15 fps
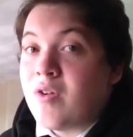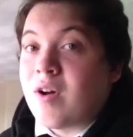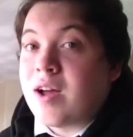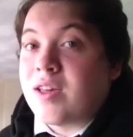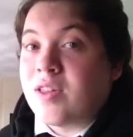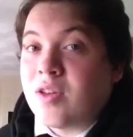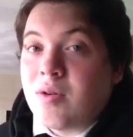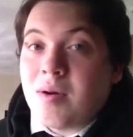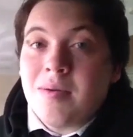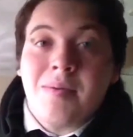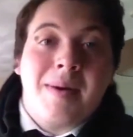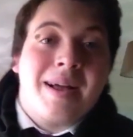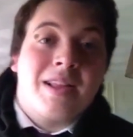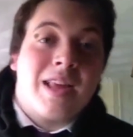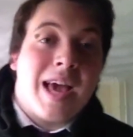Right, so
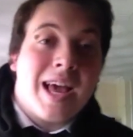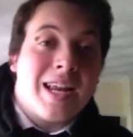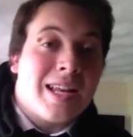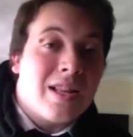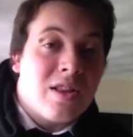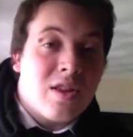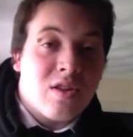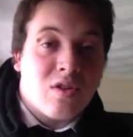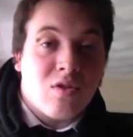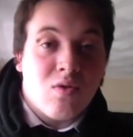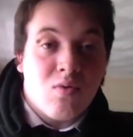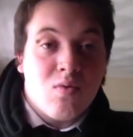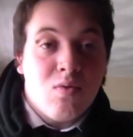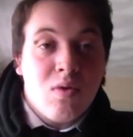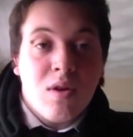I'm about to head into
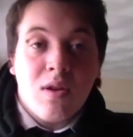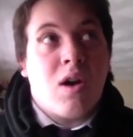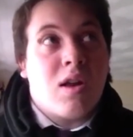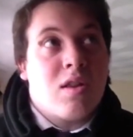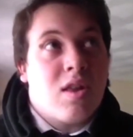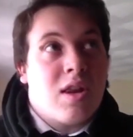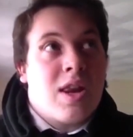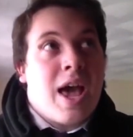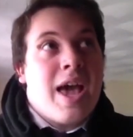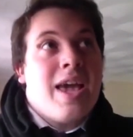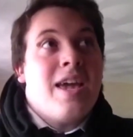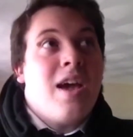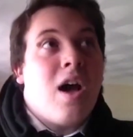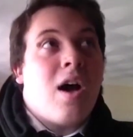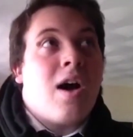school.
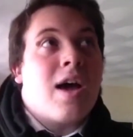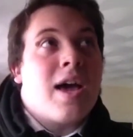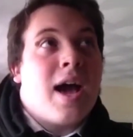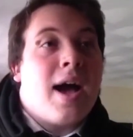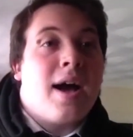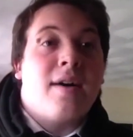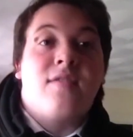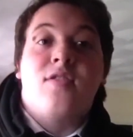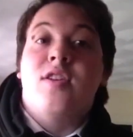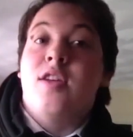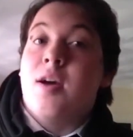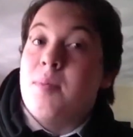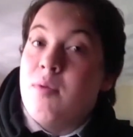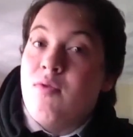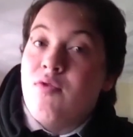Today I have
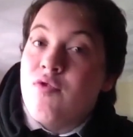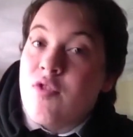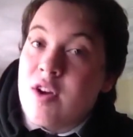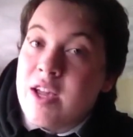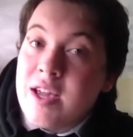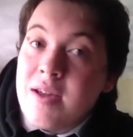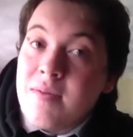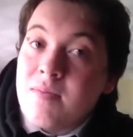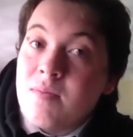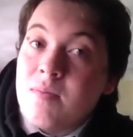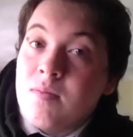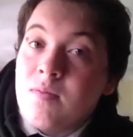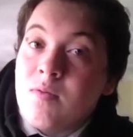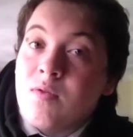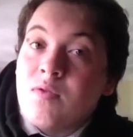double free,
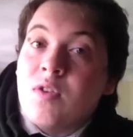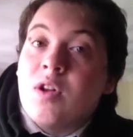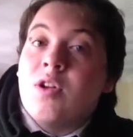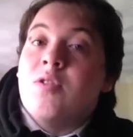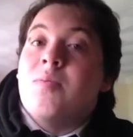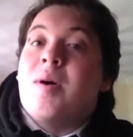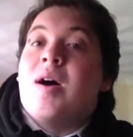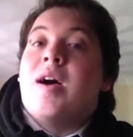followed